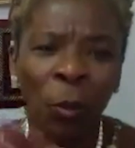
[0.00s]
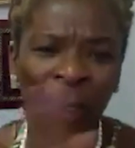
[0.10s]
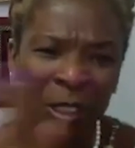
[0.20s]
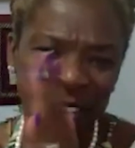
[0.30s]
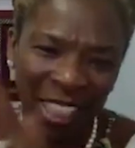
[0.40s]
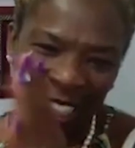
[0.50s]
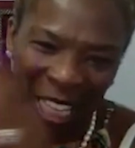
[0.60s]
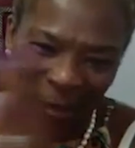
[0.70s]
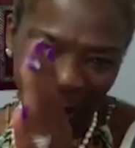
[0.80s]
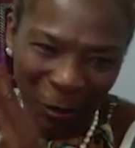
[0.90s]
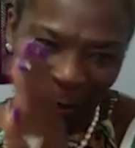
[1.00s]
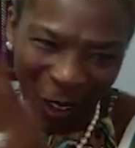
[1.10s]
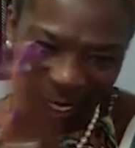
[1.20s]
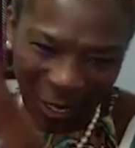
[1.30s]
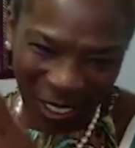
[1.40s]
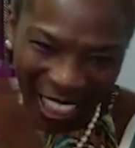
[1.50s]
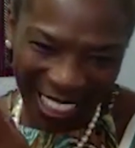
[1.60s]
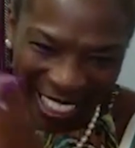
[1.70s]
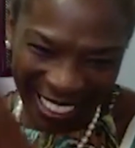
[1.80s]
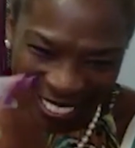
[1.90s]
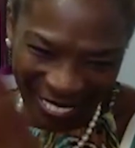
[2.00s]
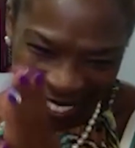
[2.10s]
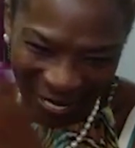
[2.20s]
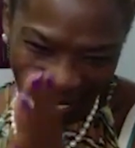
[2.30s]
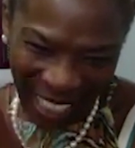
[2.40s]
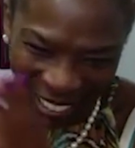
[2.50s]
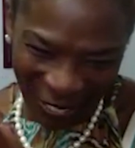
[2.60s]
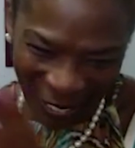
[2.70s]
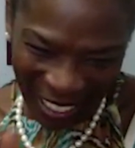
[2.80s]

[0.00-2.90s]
We used to clap and applaud the pilot for